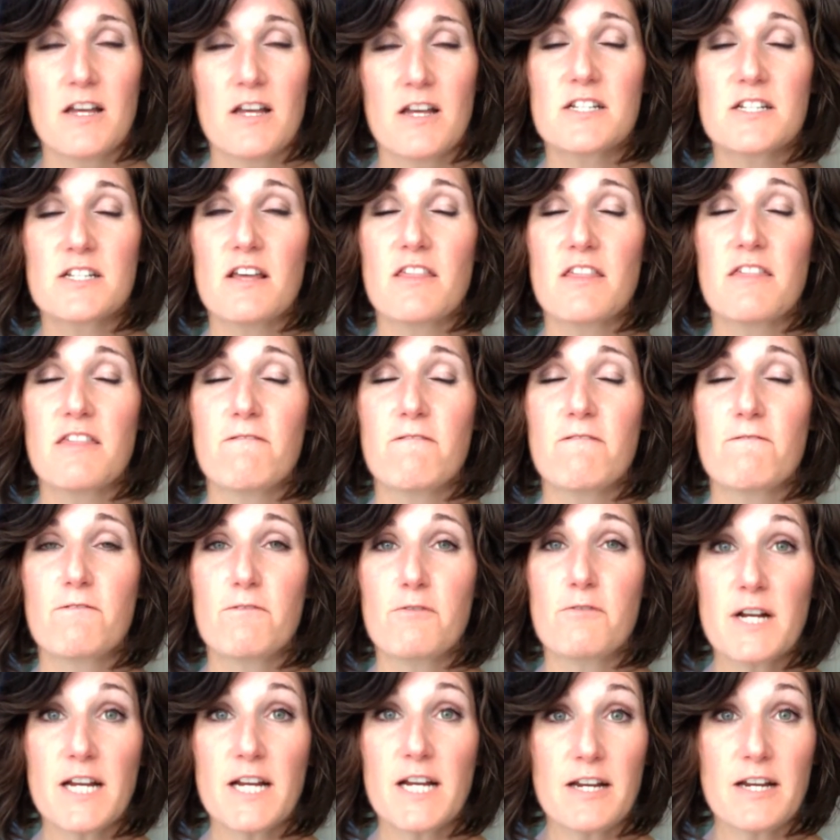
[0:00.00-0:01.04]
to
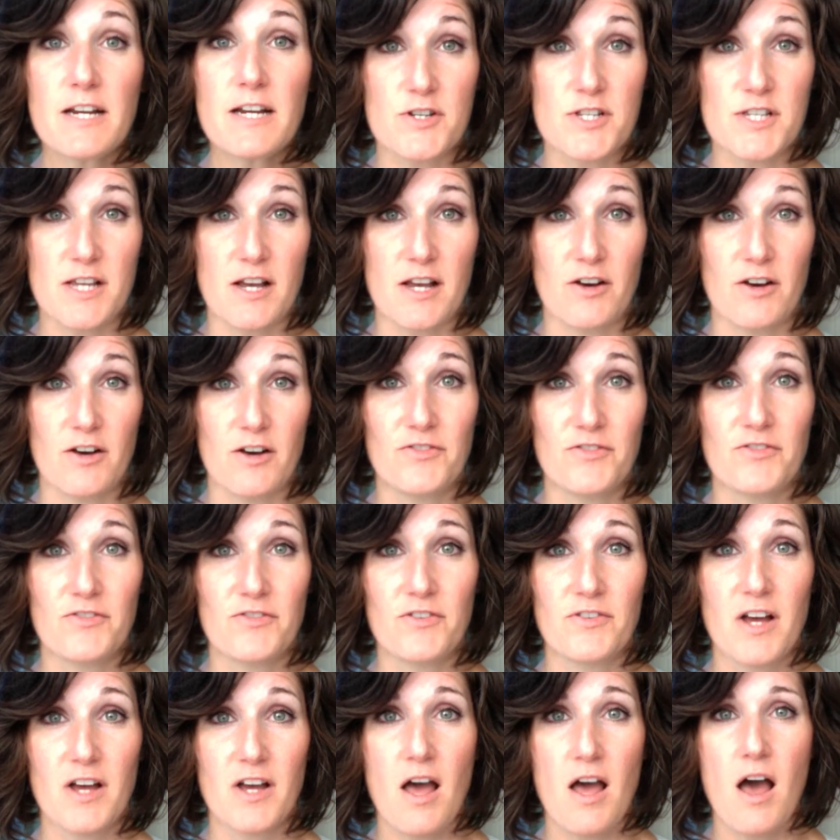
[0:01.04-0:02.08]
free yourself
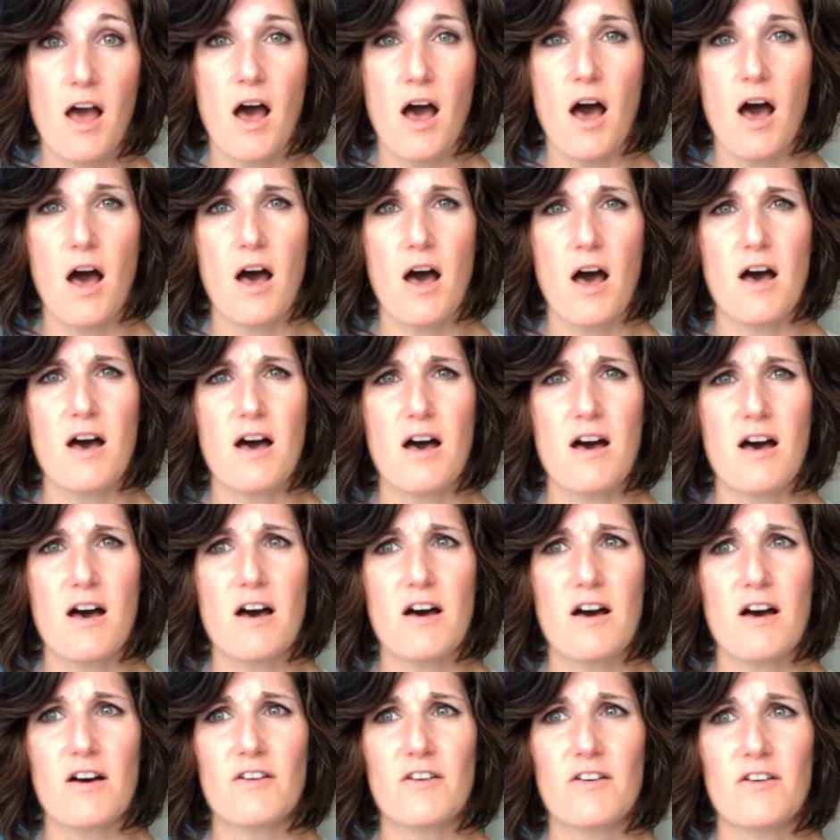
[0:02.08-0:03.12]

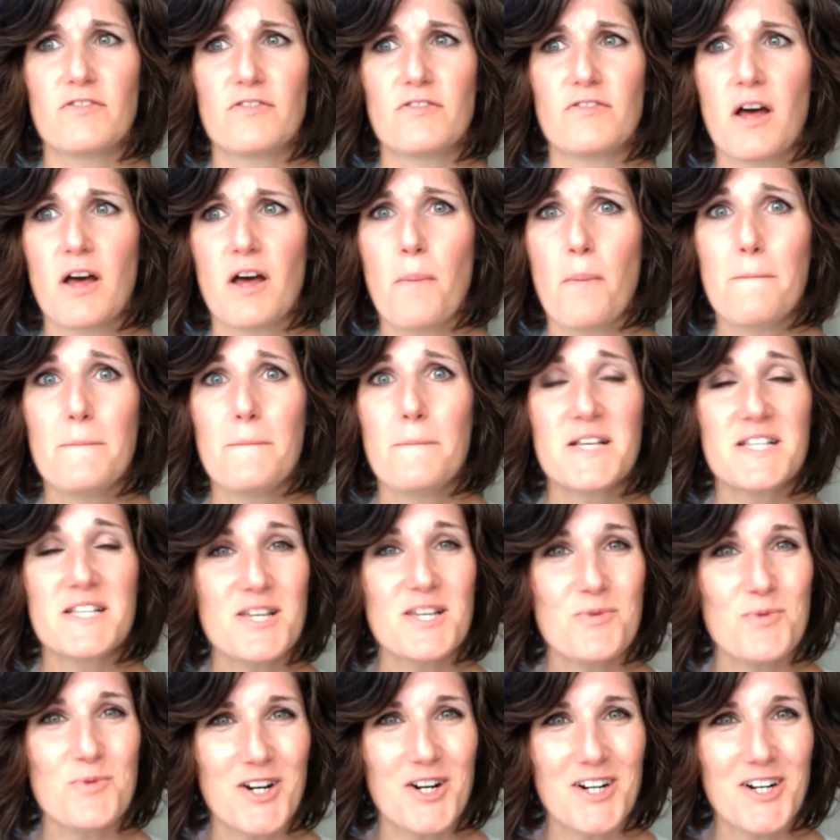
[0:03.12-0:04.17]
of busy
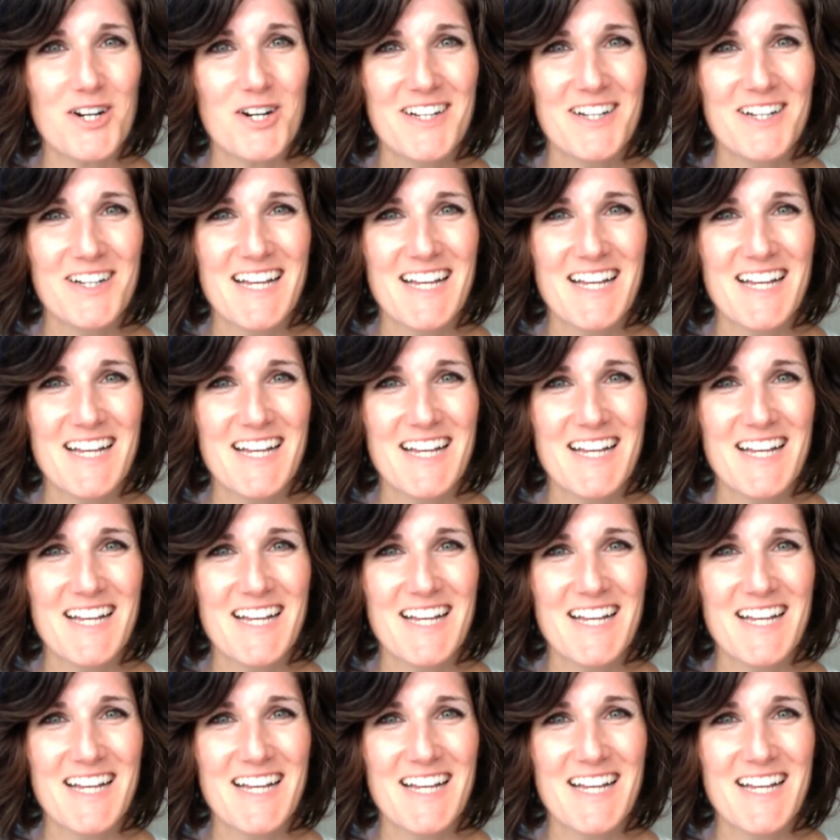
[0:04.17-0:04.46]
work